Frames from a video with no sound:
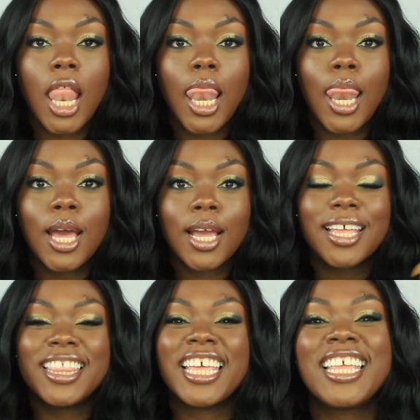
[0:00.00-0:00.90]
look,
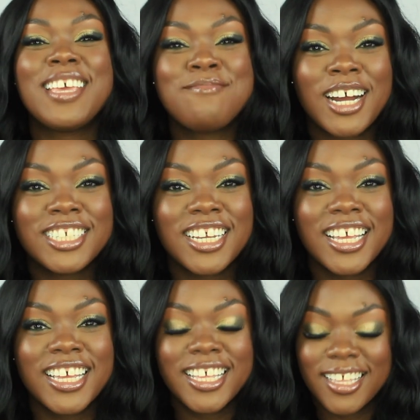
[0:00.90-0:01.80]
then keep watching.